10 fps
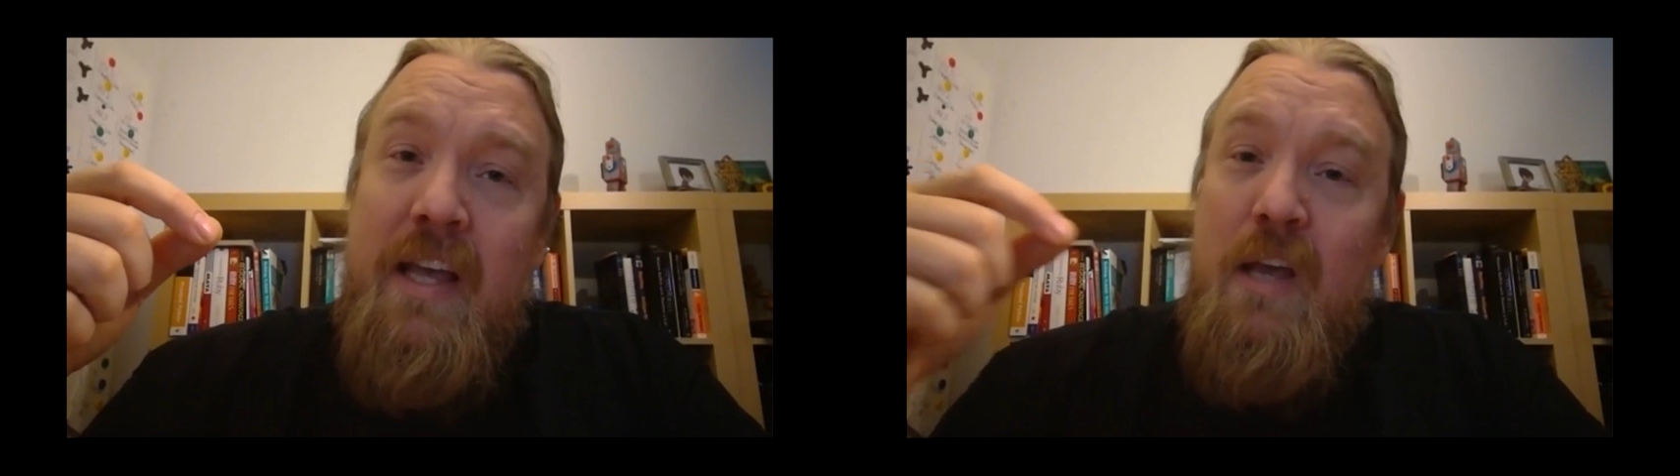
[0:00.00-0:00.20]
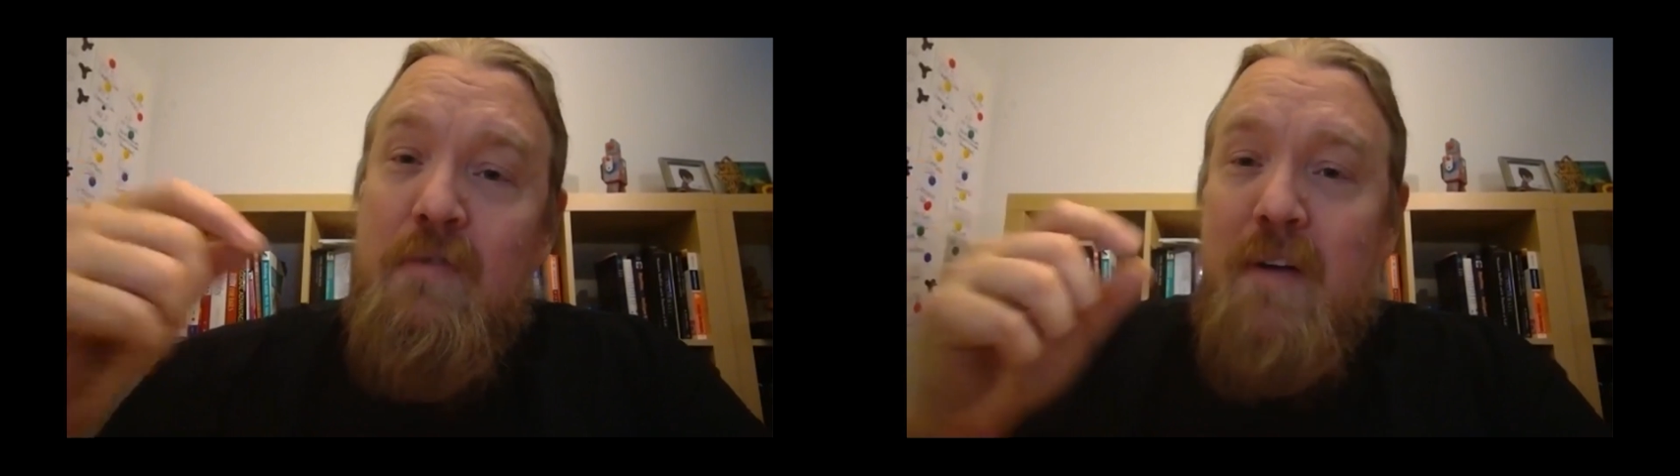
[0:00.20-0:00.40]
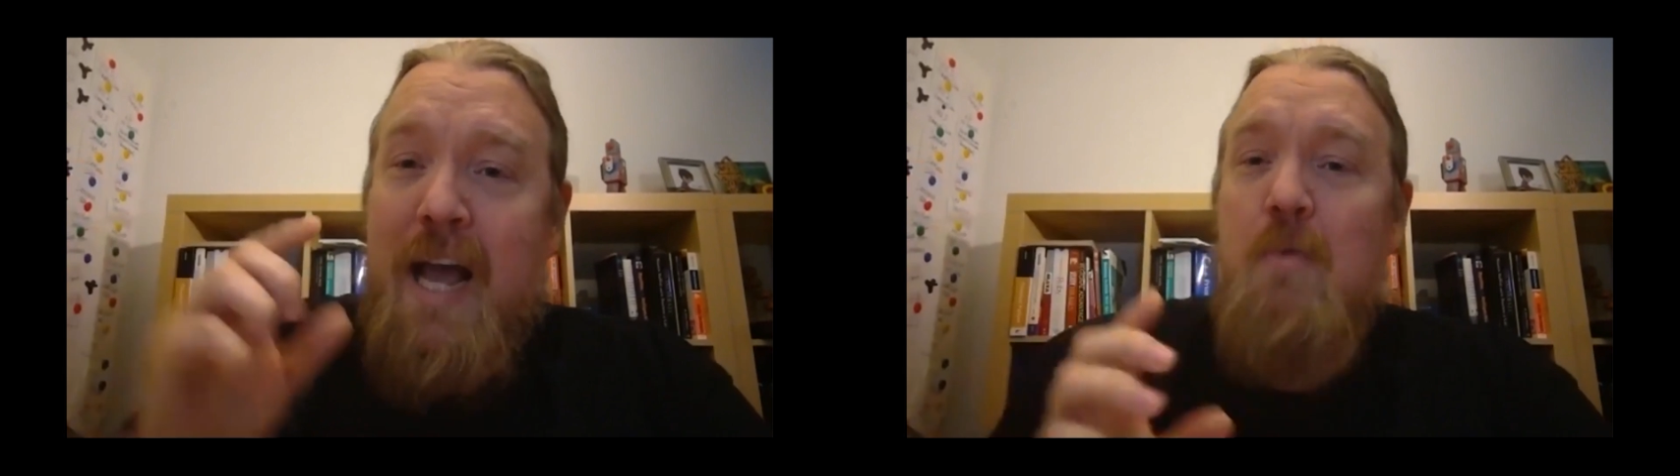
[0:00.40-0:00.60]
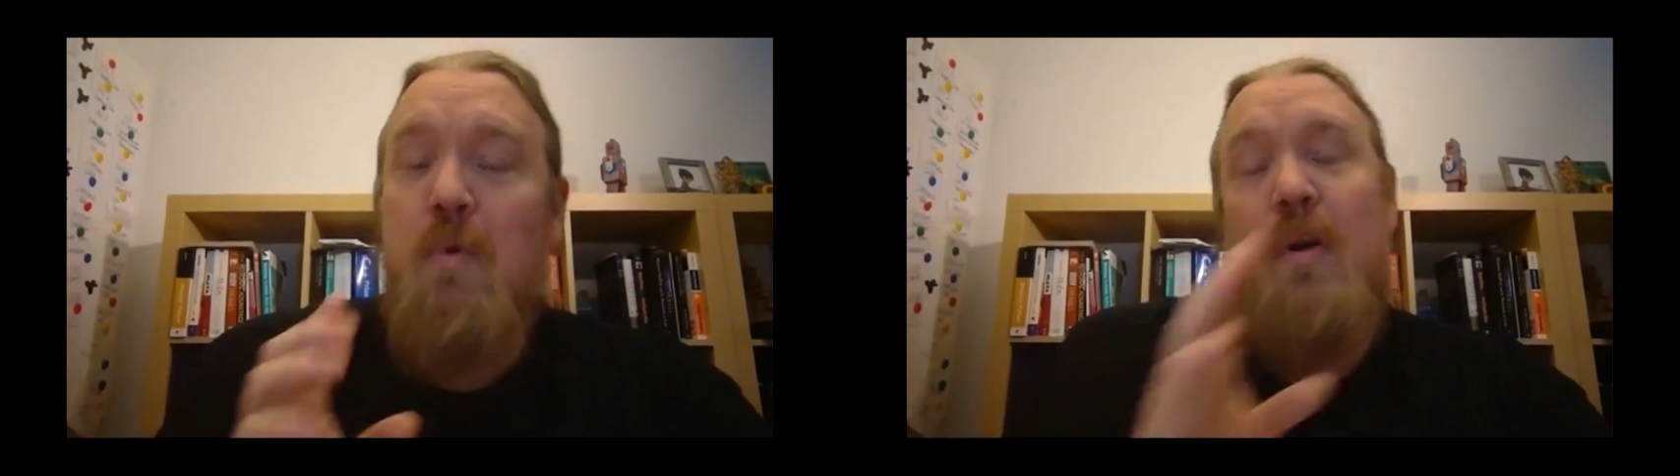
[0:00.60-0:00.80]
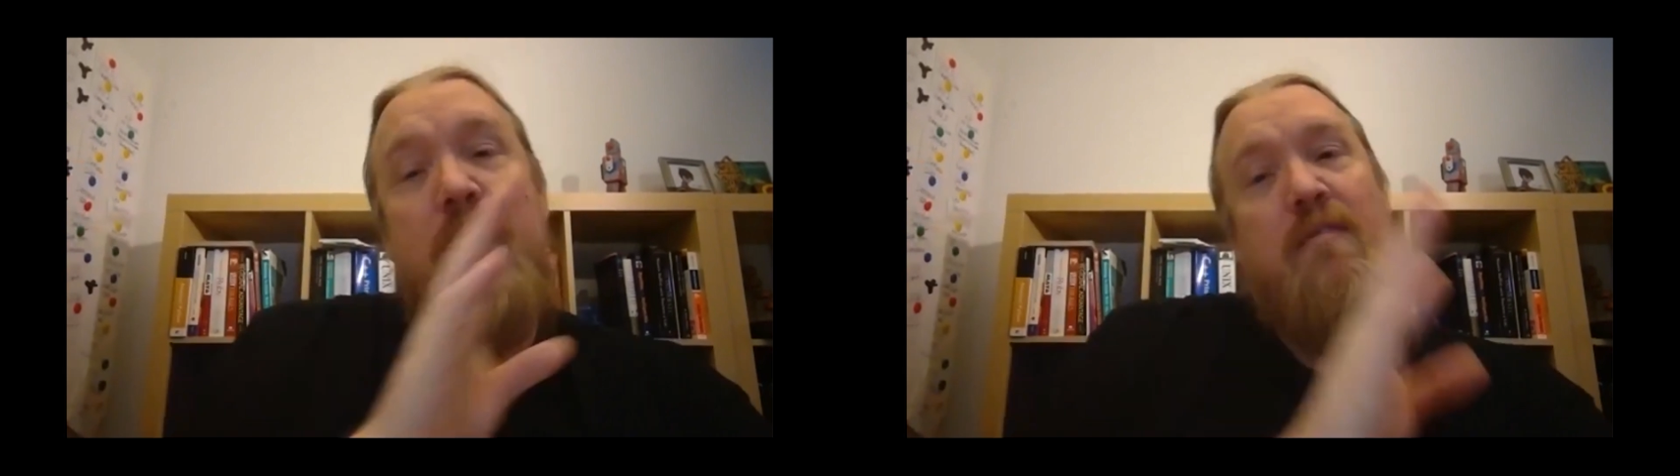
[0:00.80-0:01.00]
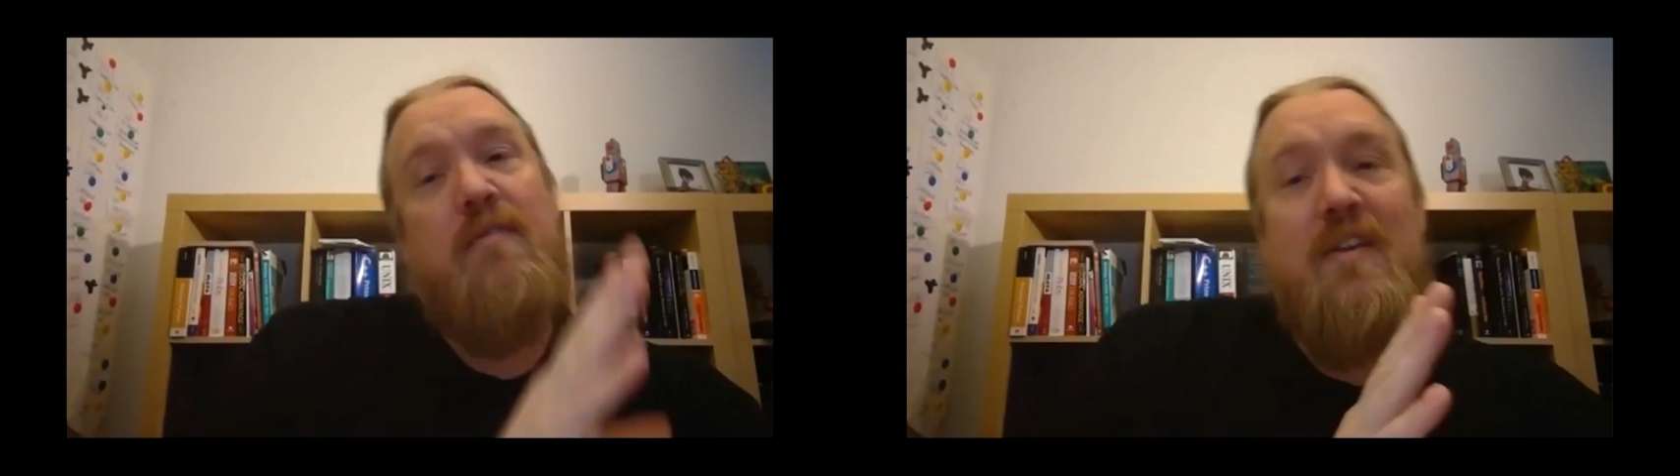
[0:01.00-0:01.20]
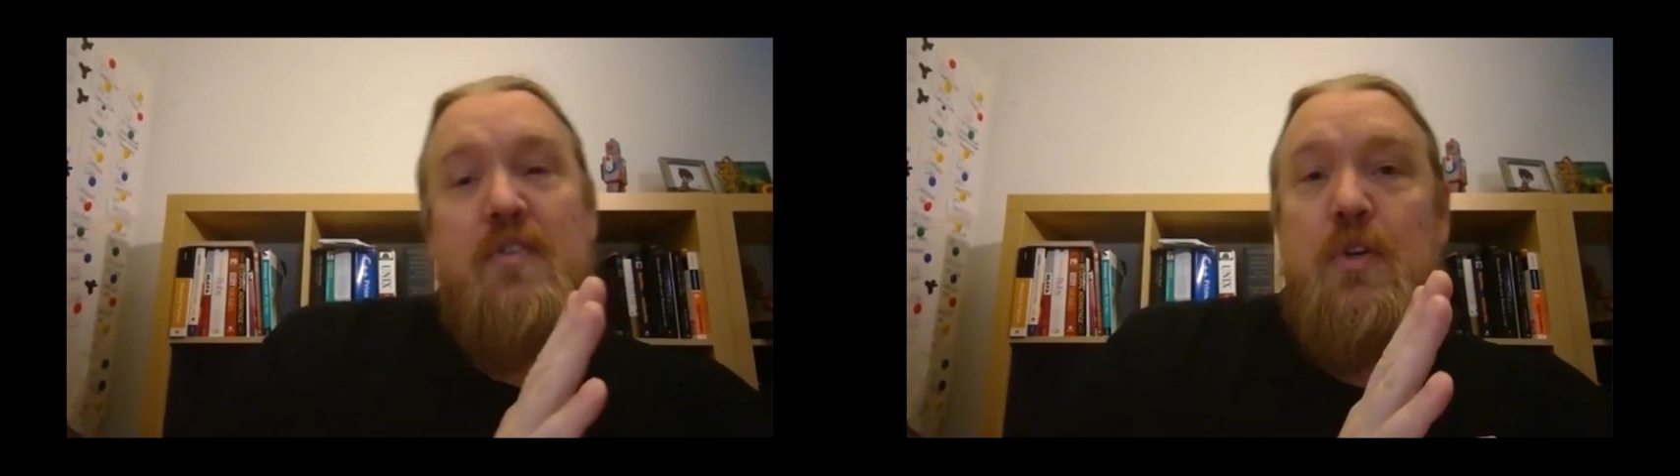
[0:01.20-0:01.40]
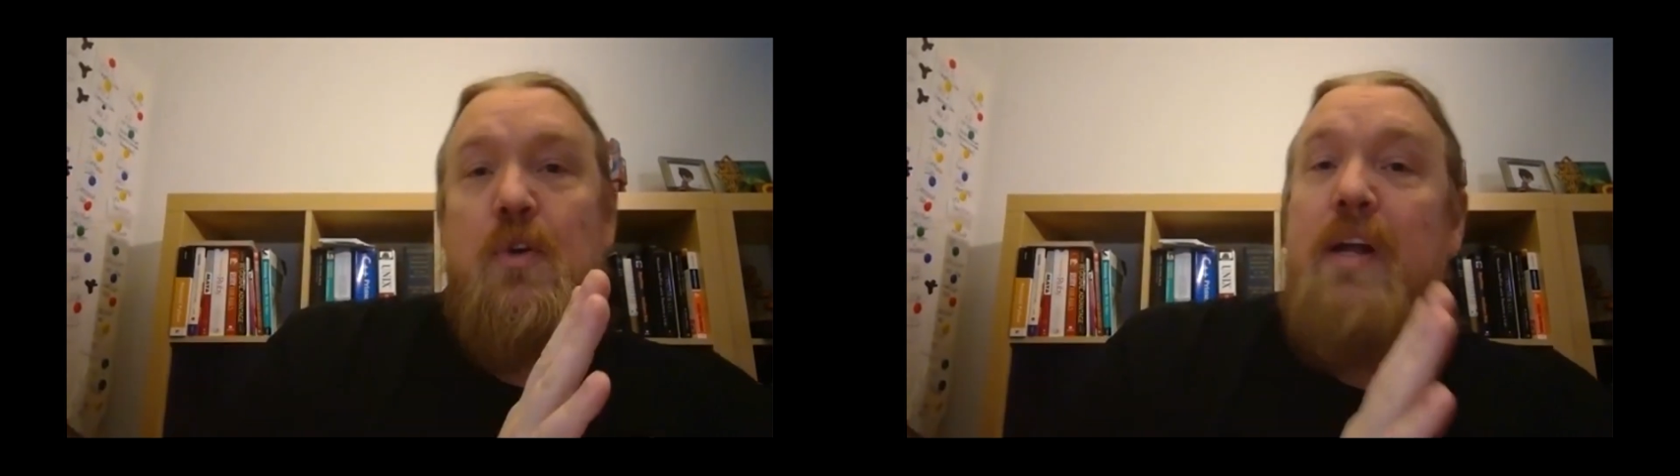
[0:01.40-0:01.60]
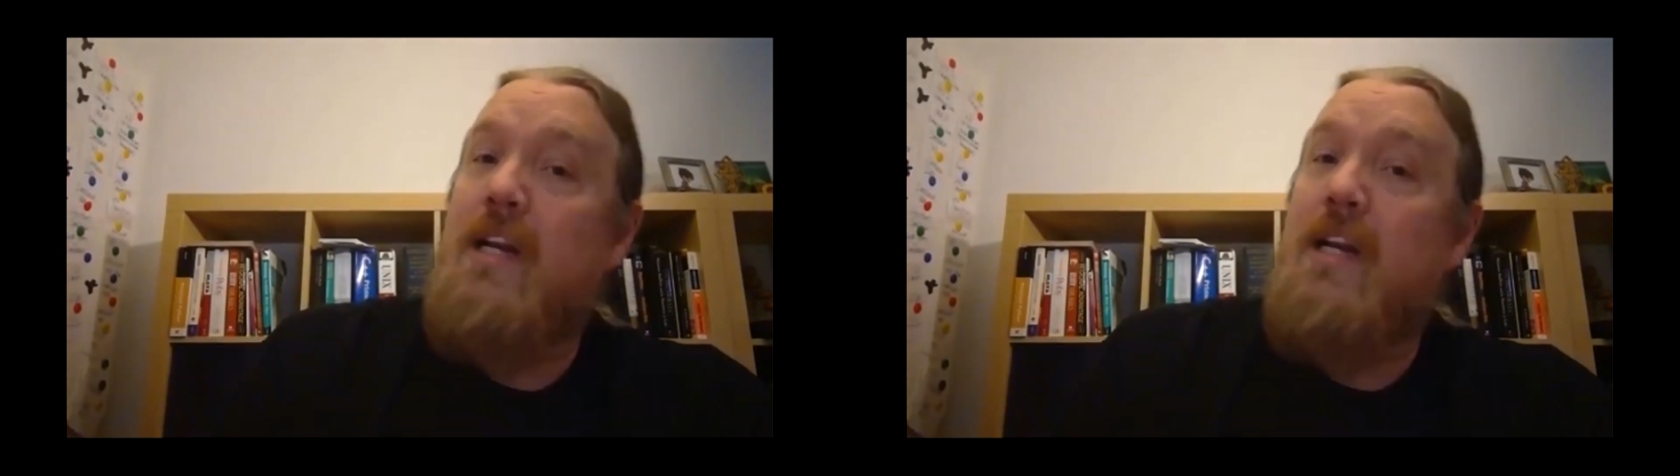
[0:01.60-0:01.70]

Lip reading: If I were an investor in